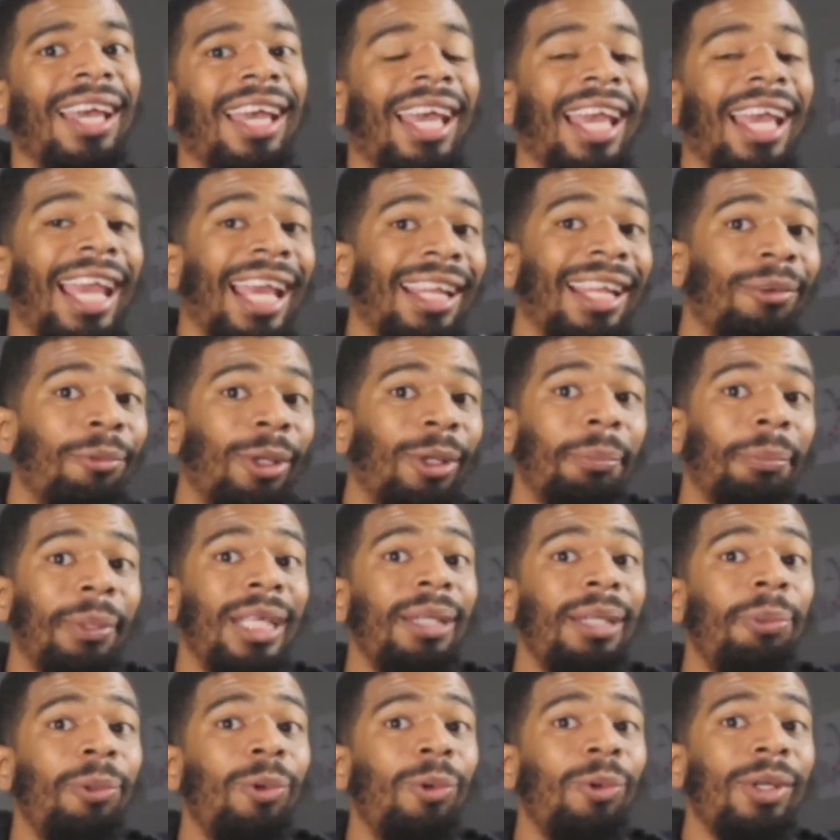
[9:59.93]
And when
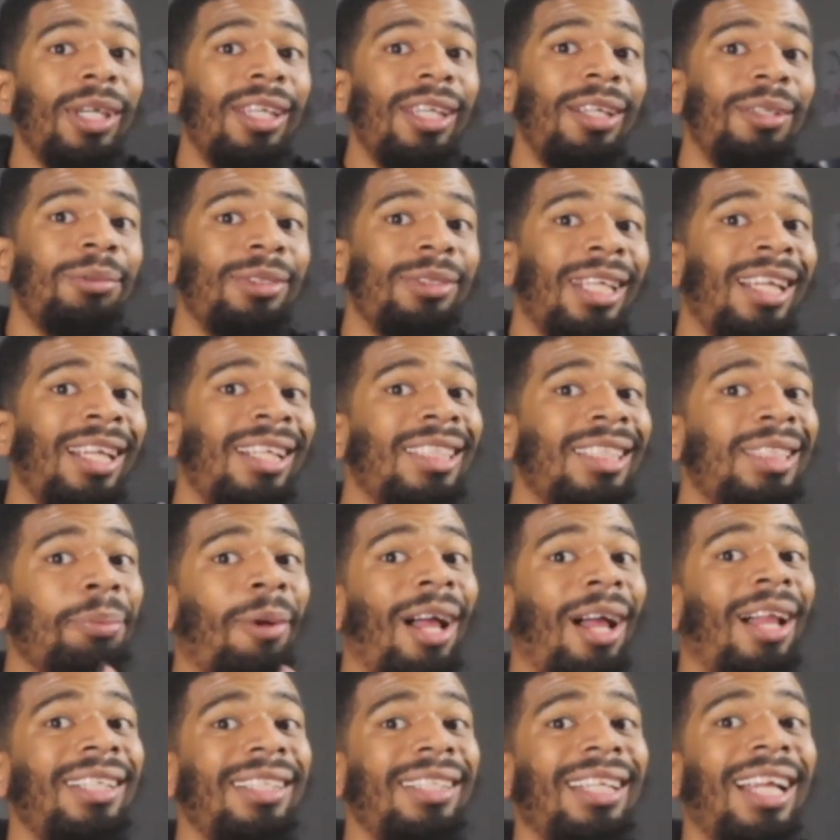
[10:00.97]
people get upset, it's
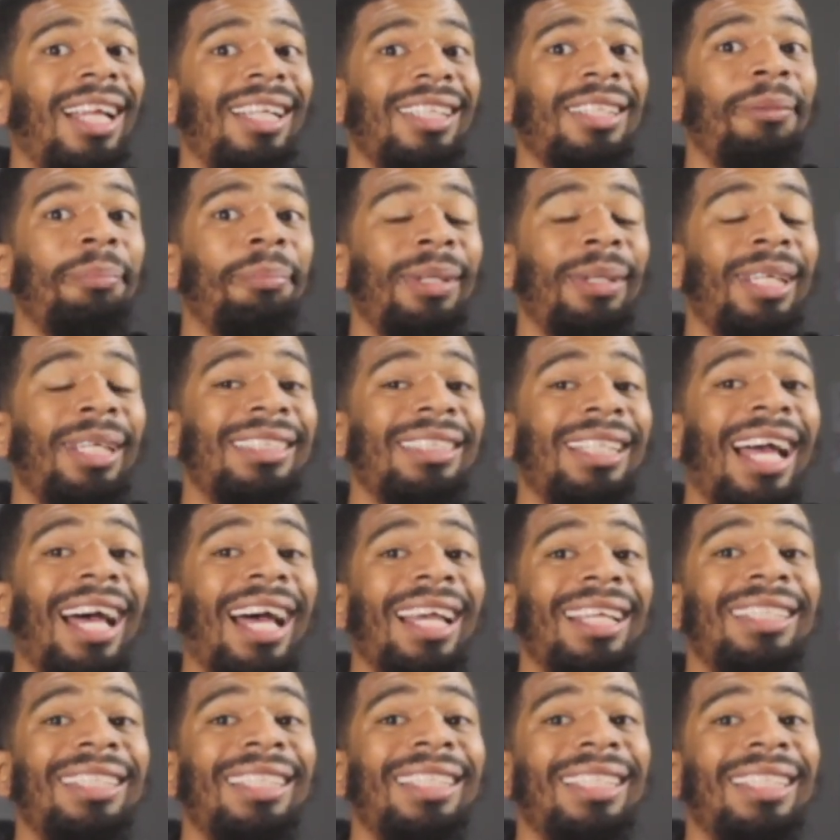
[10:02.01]
probably not the best
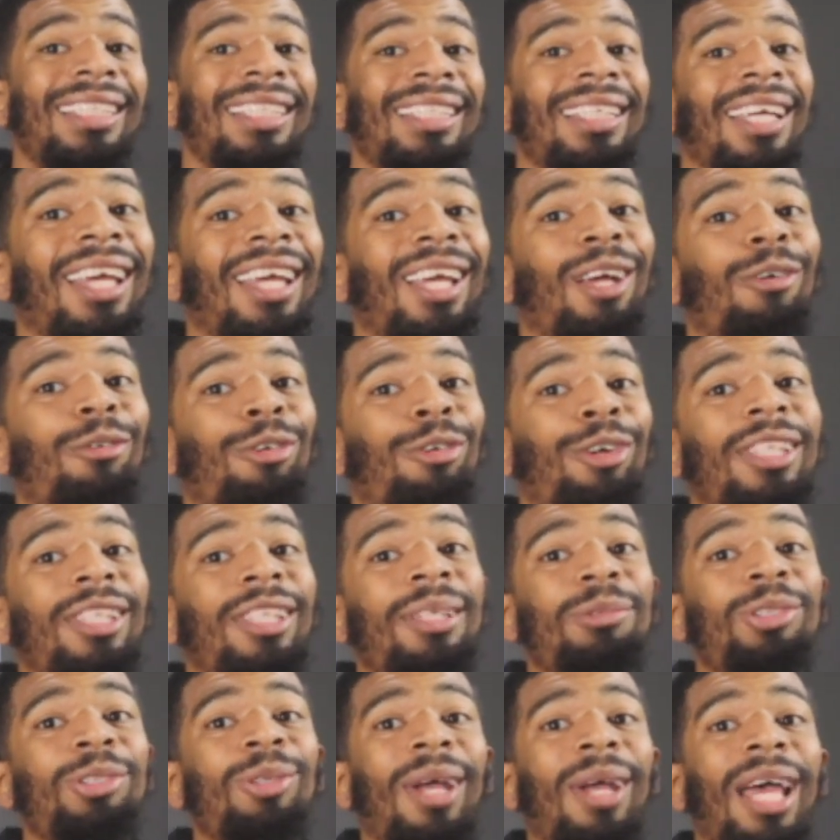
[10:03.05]
idea for them
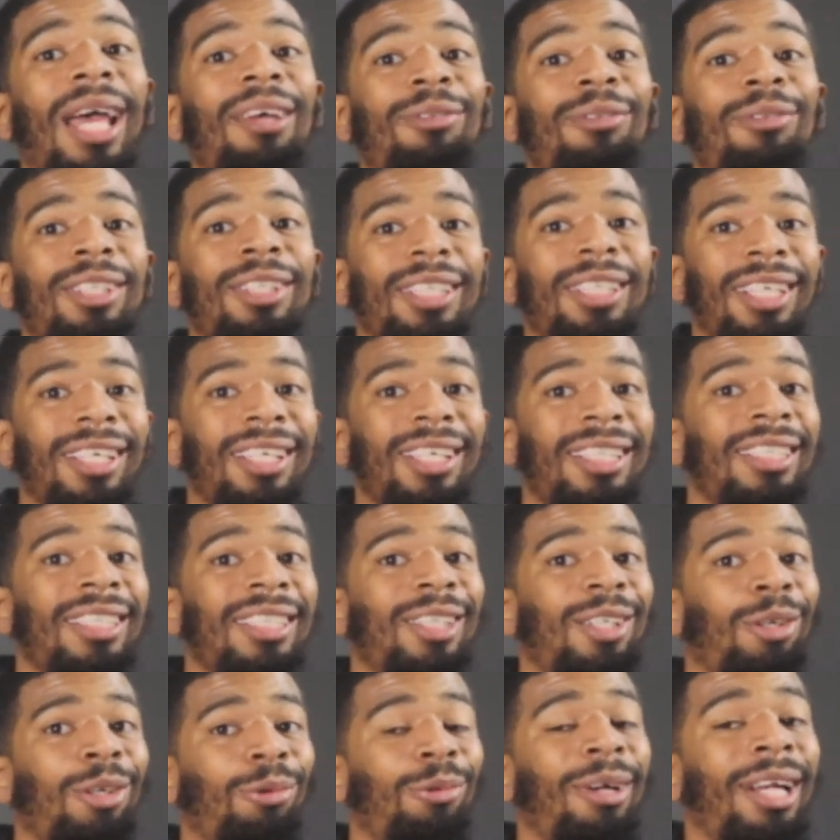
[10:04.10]
to have a gun
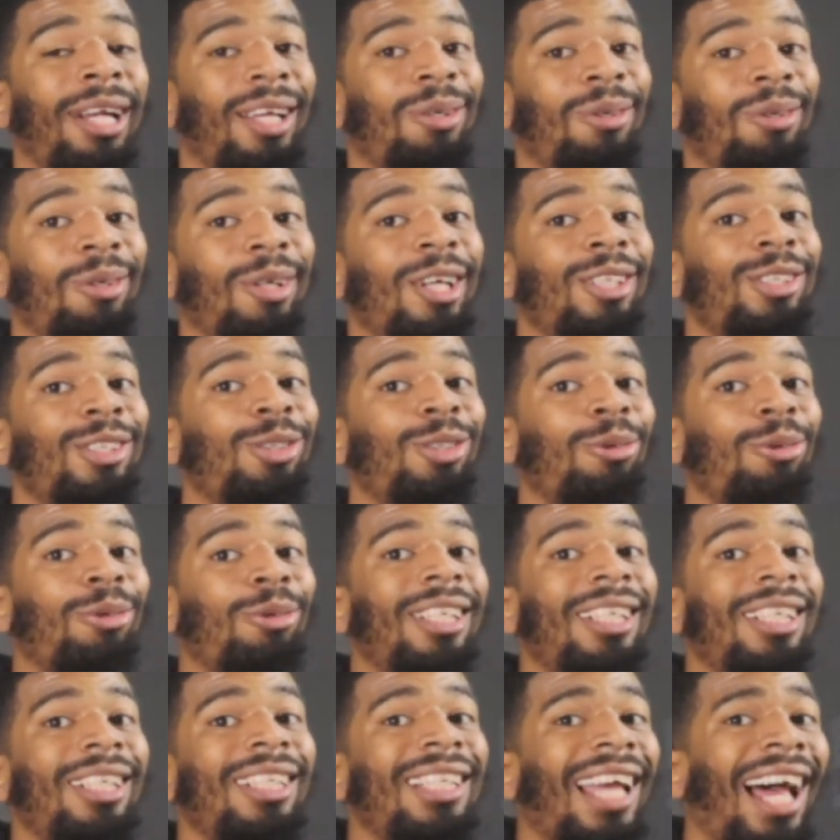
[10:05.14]
around. So
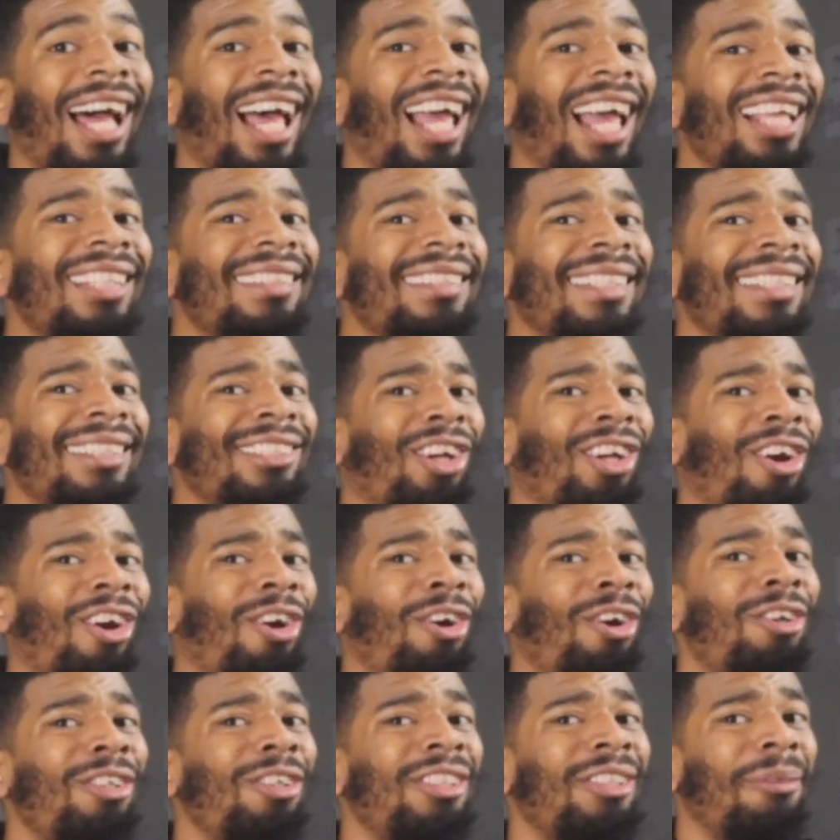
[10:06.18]
good guys can
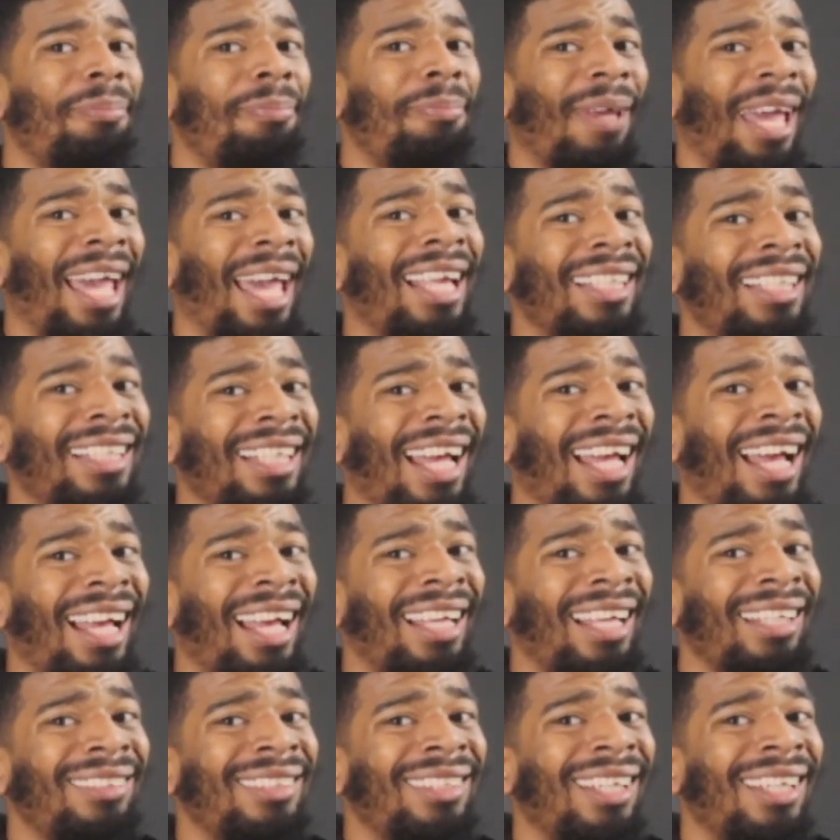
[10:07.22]
turn to bad
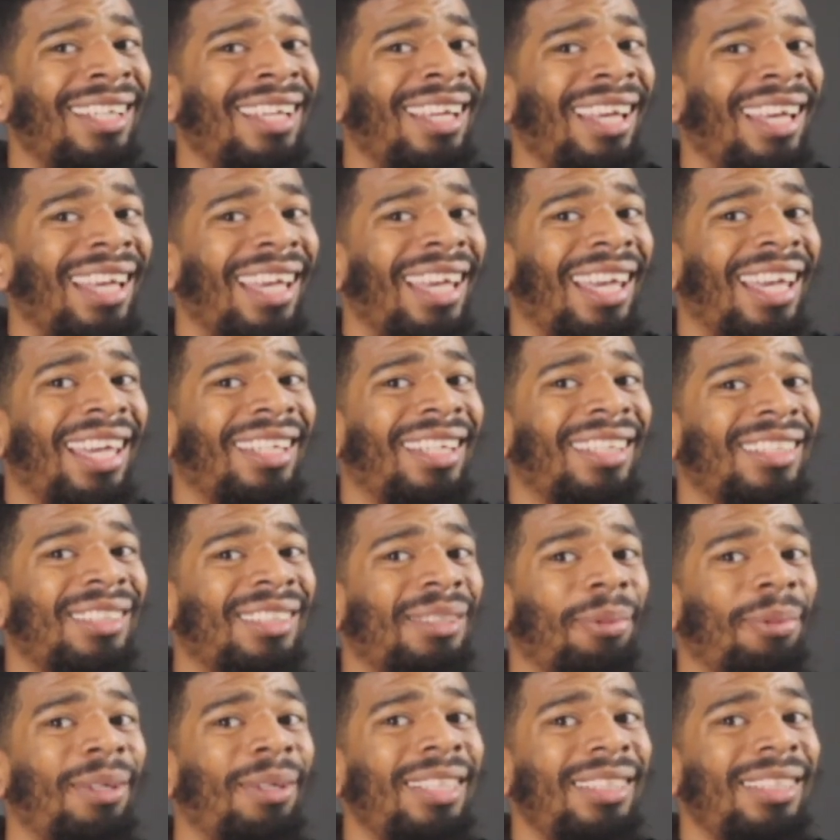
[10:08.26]
guys in a
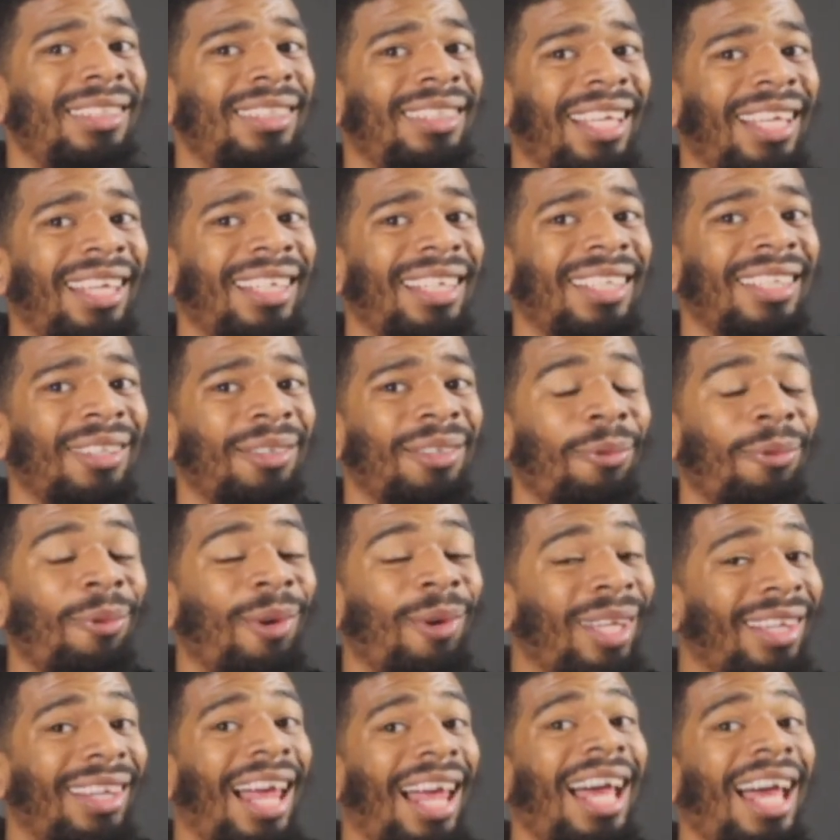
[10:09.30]
split second
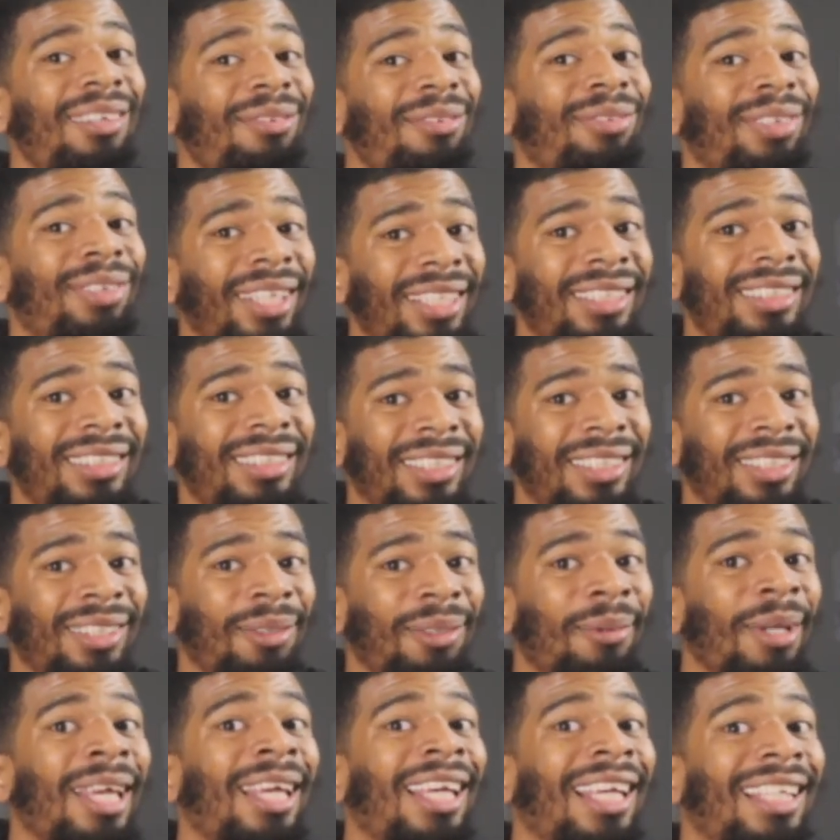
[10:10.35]
when life hits them
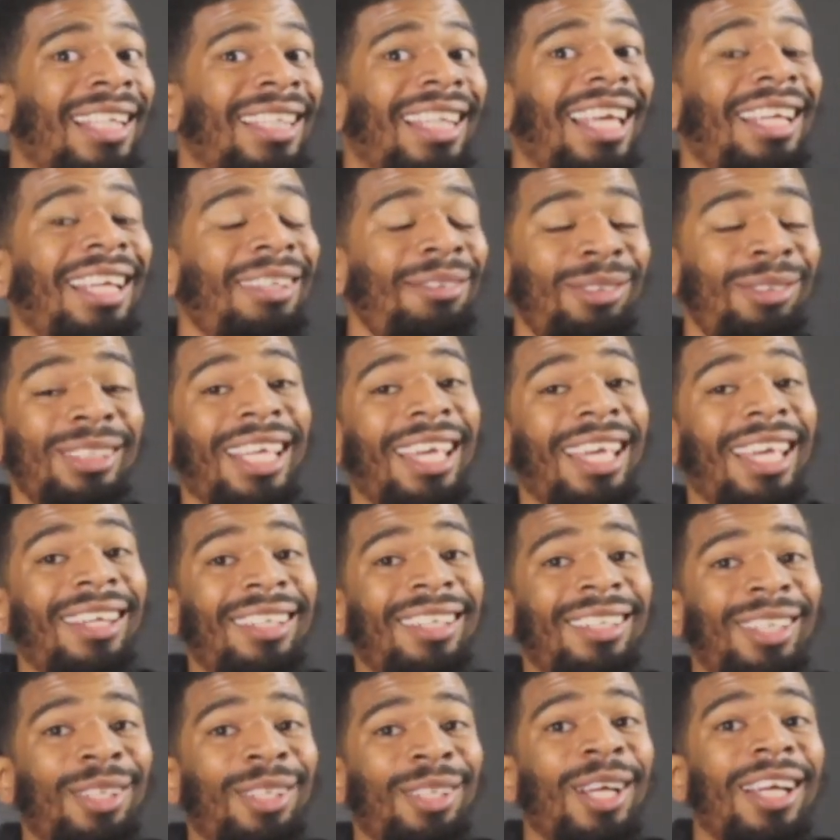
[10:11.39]
and they just had
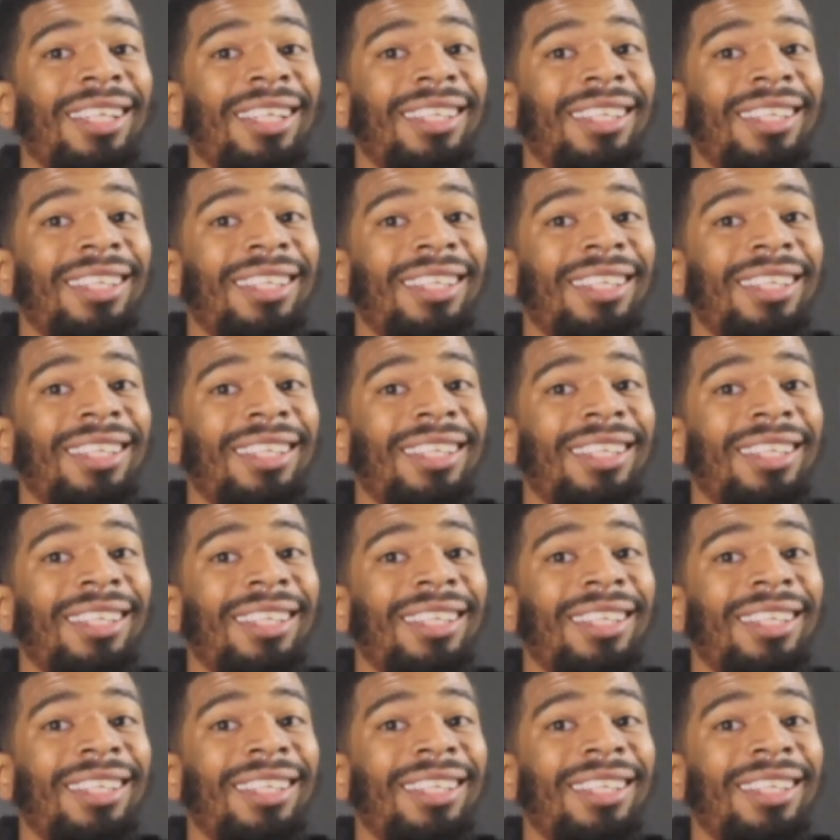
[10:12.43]
enough.